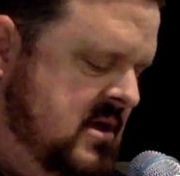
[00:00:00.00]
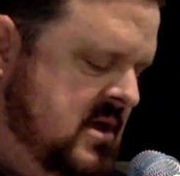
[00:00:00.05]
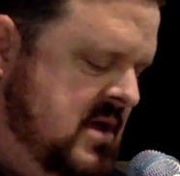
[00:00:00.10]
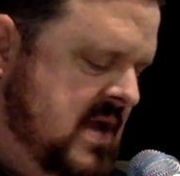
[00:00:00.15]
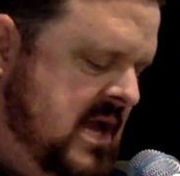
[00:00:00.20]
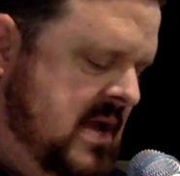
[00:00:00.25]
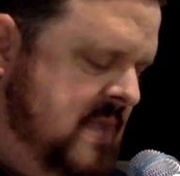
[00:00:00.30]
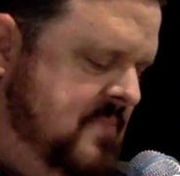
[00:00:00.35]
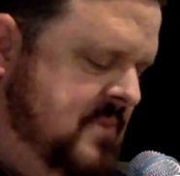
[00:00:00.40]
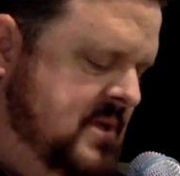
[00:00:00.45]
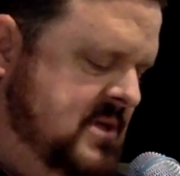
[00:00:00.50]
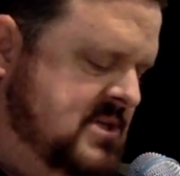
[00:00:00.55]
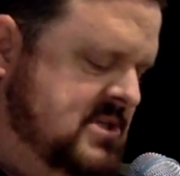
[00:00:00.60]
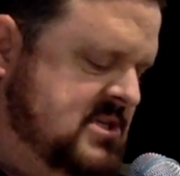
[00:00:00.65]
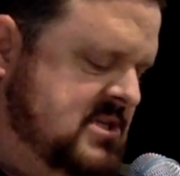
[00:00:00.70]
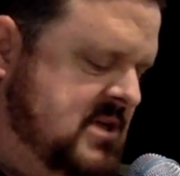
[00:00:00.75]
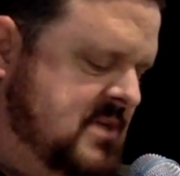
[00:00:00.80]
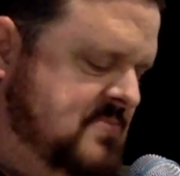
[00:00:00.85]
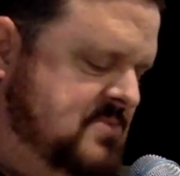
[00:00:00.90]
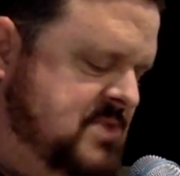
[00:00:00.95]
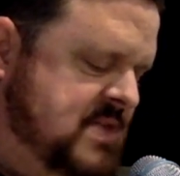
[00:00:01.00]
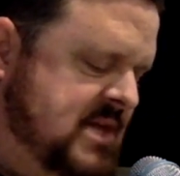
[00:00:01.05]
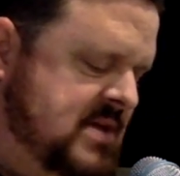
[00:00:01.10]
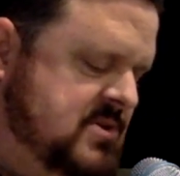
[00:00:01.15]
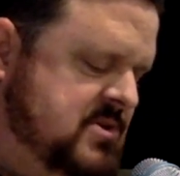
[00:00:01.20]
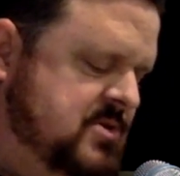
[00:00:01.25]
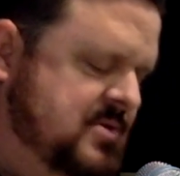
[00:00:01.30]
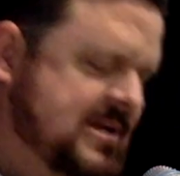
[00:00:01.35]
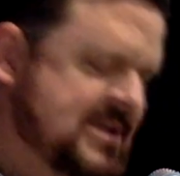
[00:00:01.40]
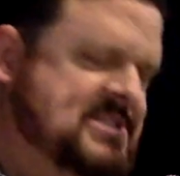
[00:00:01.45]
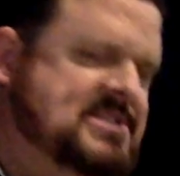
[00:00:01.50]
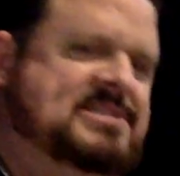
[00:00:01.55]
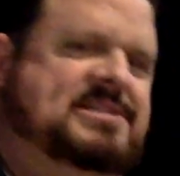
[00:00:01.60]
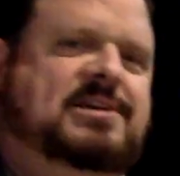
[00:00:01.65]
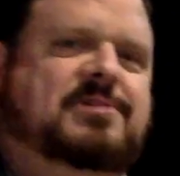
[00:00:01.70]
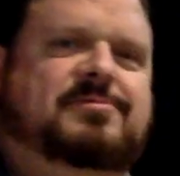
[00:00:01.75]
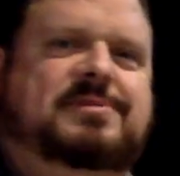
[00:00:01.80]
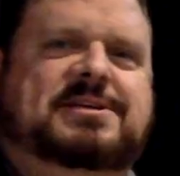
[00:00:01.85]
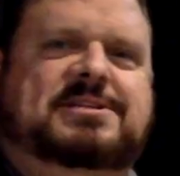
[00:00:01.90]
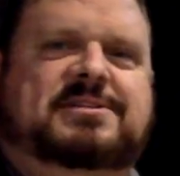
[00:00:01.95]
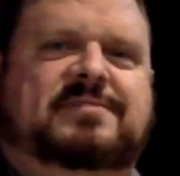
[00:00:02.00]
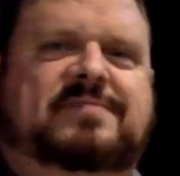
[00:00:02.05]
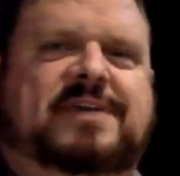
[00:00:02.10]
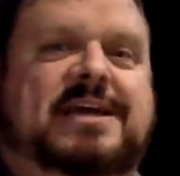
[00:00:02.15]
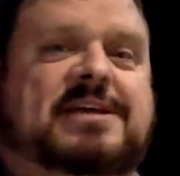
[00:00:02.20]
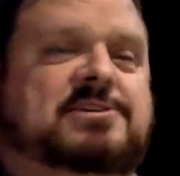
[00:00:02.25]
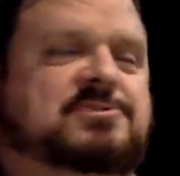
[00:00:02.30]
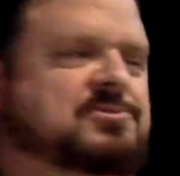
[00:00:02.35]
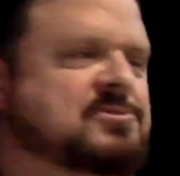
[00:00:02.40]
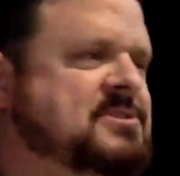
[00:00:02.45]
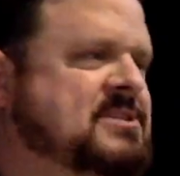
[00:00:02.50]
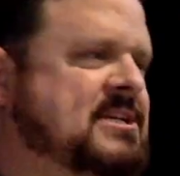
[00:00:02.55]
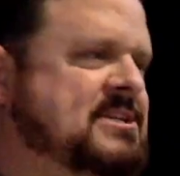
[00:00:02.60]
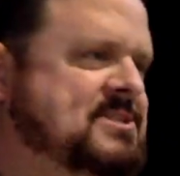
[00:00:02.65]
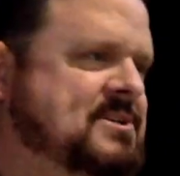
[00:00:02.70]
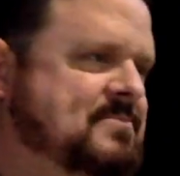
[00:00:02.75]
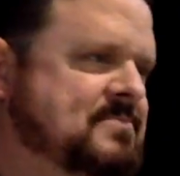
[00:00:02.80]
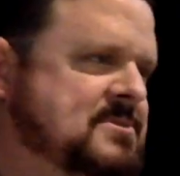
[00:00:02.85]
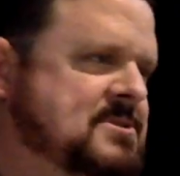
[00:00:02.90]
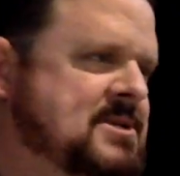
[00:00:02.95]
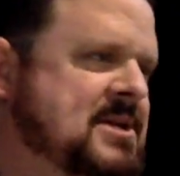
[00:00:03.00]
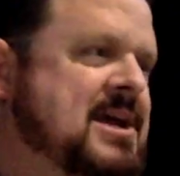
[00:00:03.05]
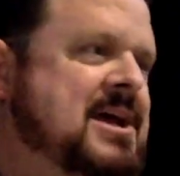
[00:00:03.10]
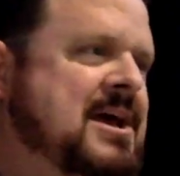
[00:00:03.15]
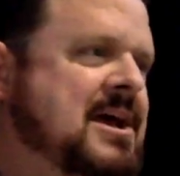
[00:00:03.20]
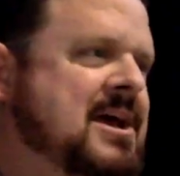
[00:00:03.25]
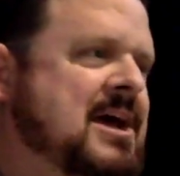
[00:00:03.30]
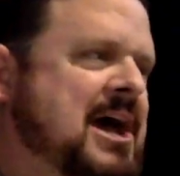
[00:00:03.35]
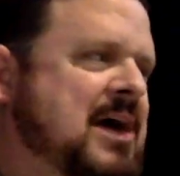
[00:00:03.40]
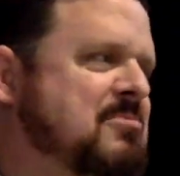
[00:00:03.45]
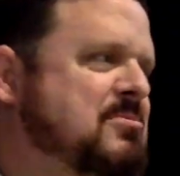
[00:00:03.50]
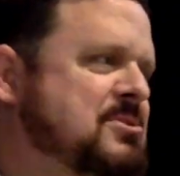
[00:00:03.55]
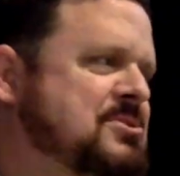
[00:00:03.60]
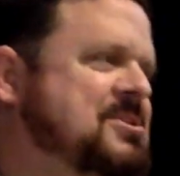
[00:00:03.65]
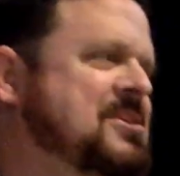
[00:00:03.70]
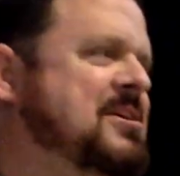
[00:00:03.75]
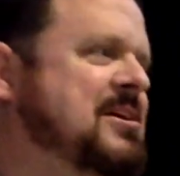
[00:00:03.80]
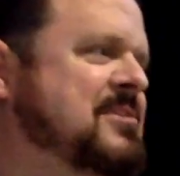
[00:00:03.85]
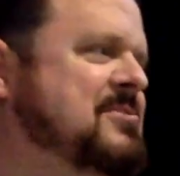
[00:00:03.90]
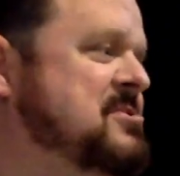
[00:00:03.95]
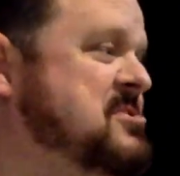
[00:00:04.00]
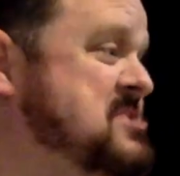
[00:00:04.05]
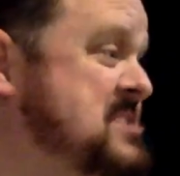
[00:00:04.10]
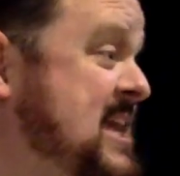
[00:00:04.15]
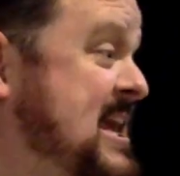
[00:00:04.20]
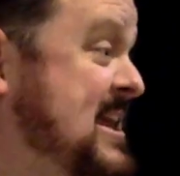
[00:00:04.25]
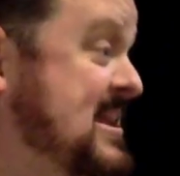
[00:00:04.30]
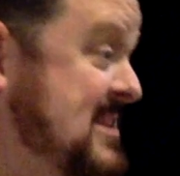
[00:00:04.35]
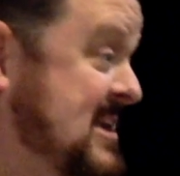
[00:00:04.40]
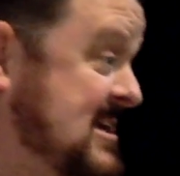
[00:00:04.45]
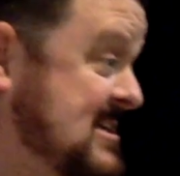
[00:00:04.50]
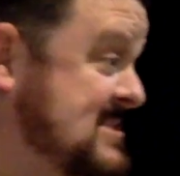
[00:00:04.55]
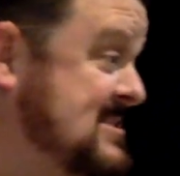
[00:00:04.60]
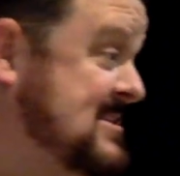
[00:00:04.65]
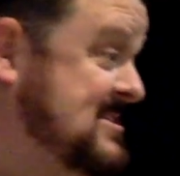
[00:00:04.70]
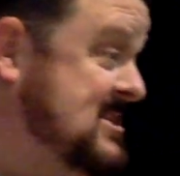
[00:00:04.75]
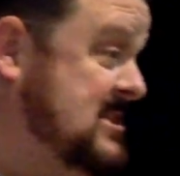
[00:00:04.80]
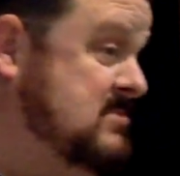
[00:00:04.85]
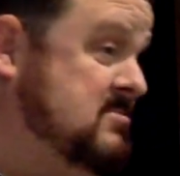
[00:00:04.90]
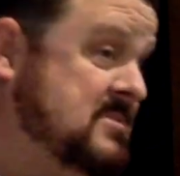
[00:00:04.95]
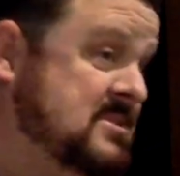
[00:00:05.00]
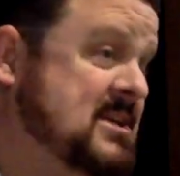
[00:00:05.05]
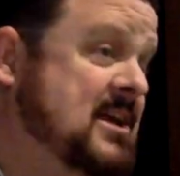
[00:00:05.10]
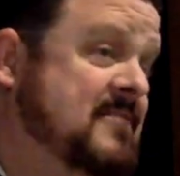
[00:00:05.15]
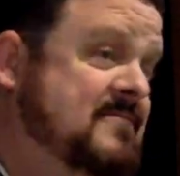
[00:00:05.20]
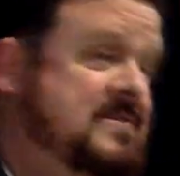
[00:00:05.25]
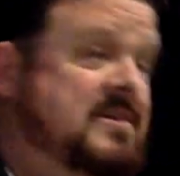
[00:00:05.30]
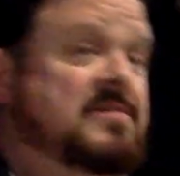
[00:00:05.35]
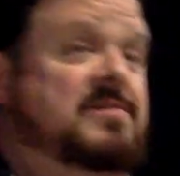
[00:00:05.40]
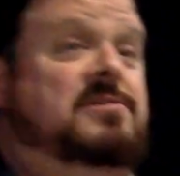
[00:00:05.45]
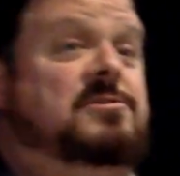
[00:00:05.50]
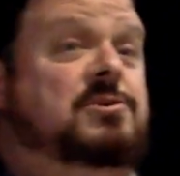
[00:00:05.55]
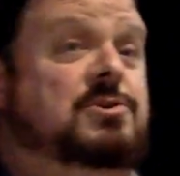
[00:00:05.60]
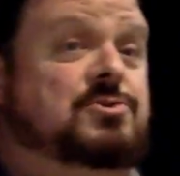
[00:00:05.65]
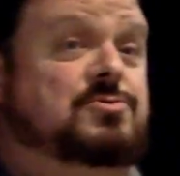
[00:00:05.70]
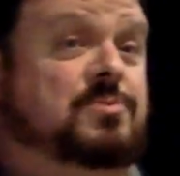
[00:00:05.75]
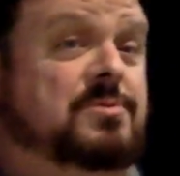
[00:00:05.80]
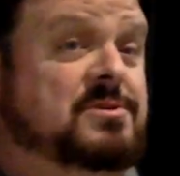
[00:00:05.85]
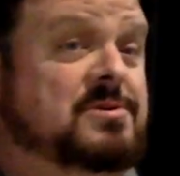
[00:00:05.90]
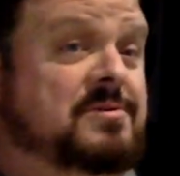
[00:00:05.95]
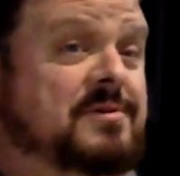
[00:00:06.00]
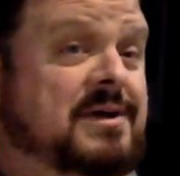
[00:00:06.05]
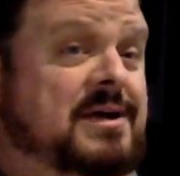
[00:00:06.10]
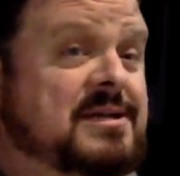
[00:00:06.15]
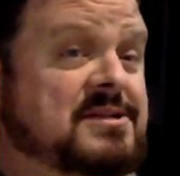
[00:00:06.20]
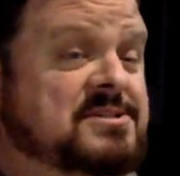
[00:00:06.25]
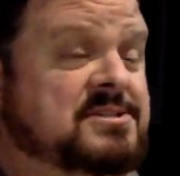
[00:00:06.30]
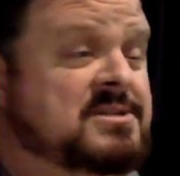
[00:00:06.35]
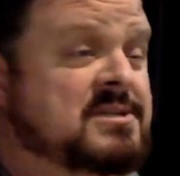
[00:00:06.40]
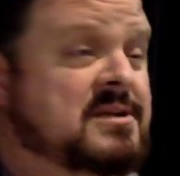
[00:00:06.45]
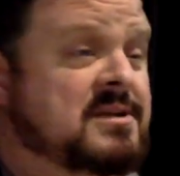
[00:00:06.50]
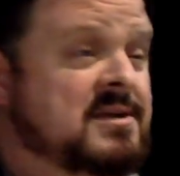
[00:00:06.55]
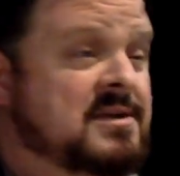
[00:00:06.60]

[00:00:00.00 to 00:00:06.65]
and been subject to a series of exorcisms. I want you to understand this because this will sound very unusual to us.